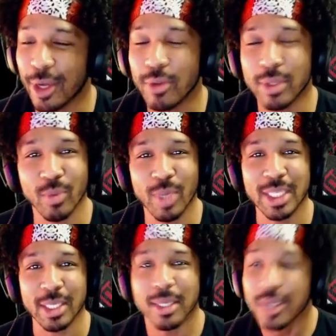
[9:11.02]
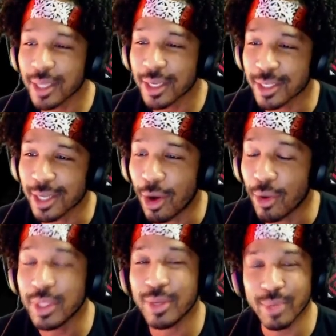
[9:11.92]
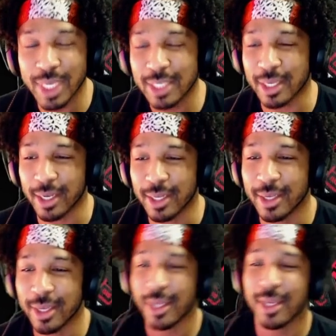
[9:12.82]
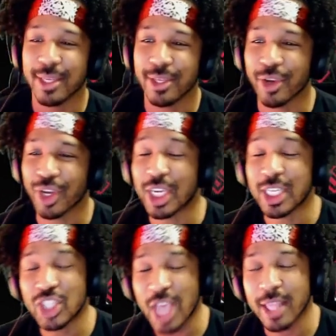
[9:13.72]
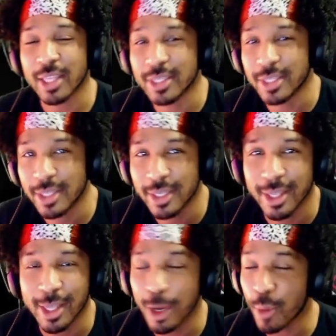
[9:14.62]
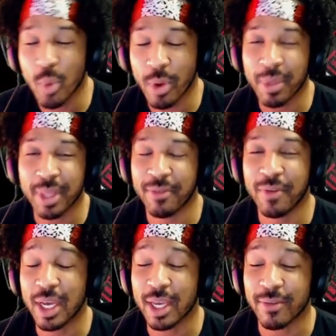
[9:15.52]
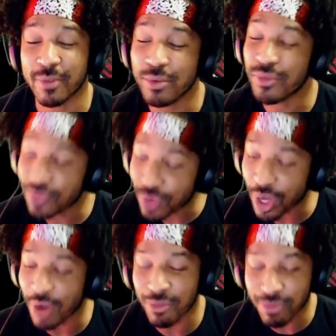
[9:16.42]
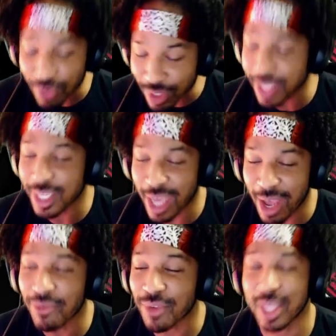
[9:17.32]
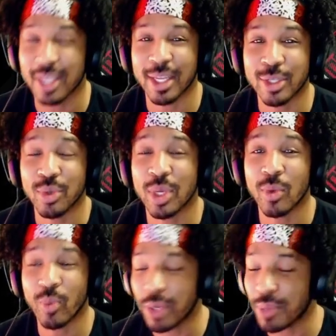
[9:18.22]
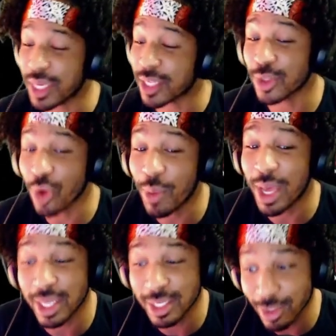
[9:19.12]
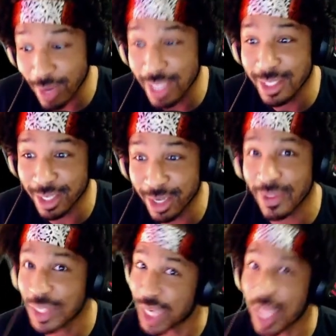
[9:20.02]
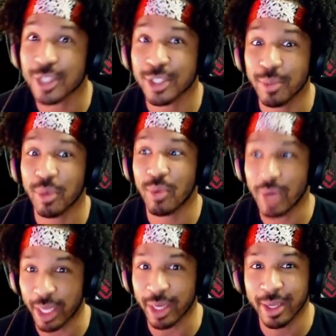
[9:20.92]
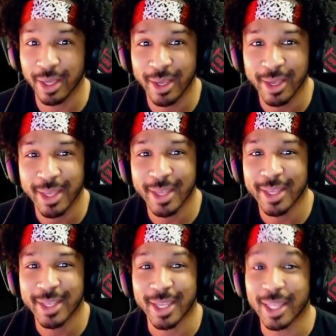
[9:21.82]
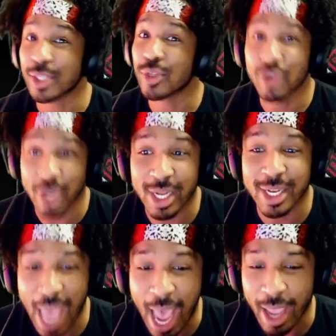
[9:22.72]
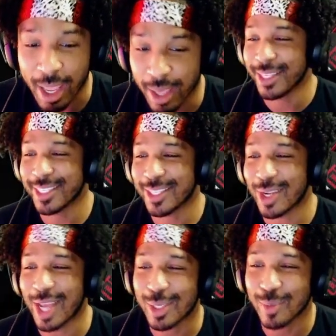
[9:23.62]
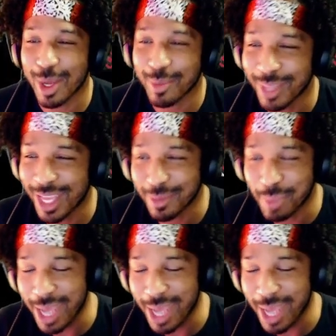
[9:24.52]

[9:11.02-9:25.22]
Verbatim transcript: only reason. That's the only reason you're going to challenge the number one motherfucker if you fu- are fully confident that you can win because nobody is crazy enough to challenge number one unless you're trying to die. So that's why I'm like,